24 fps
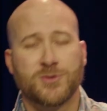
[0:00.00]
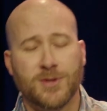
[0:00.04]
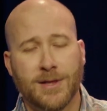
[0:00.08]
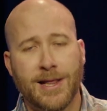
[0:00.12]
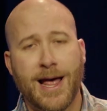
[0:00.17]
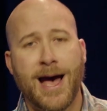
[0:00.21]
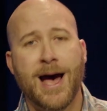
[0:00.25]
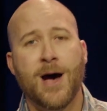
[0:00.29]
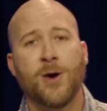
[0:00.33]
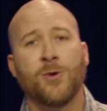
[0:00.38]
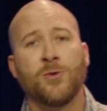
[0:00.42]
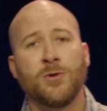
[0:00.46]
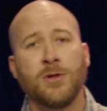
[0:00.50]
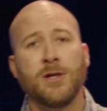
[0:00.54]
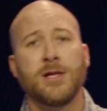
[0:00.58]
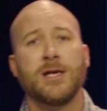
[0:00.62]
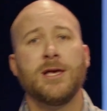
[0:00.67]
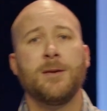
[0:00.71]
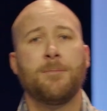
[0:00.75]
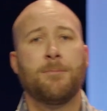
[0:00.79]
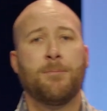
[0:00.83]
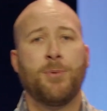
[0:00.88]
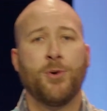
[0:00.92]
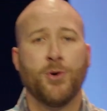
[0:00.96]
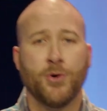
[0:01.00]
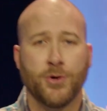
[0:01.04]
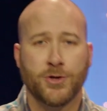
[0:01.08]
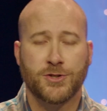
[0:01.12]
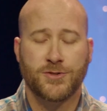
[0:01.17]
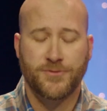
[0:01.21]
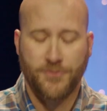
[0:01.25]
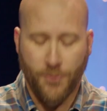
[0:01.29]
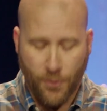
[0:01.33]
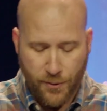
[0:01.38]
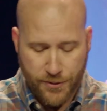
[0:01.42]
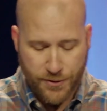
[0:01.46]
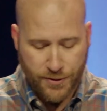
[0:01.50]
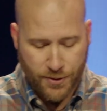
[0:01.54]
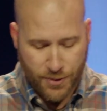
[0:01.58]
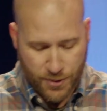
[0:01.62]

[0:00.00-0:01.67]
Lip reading: loudly push for the